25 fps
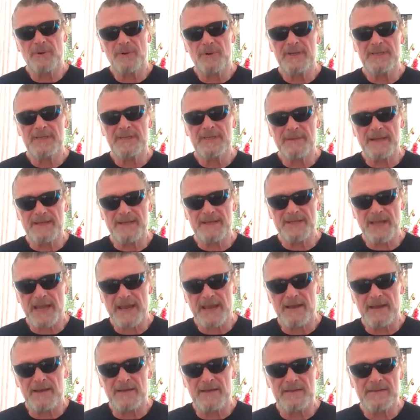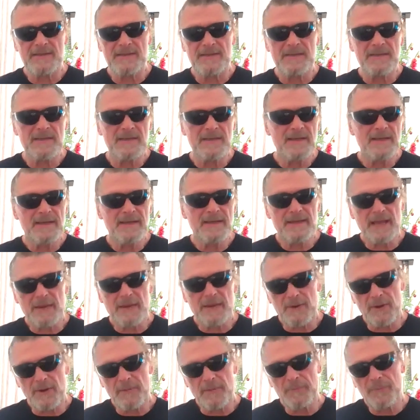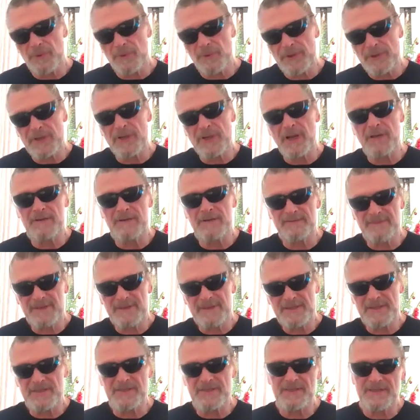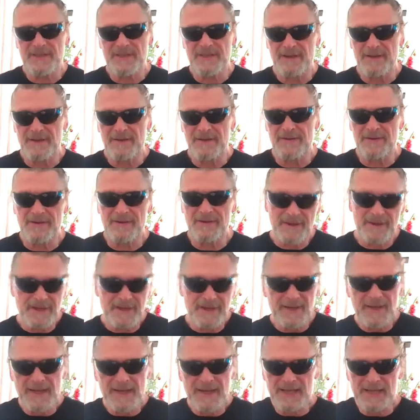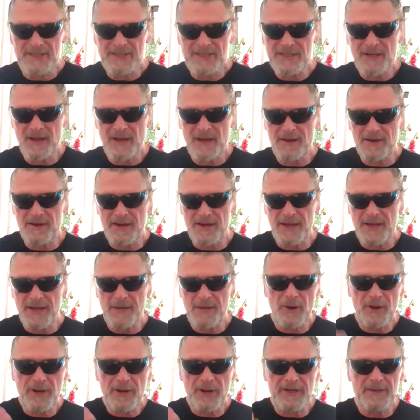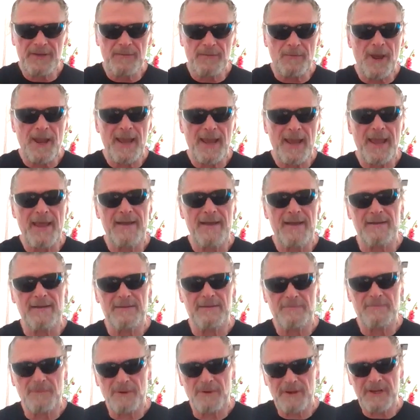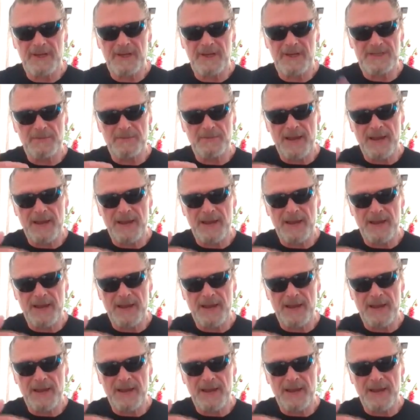put in as much hours, they were put in lower divisions. So it's slowly working its way up. They're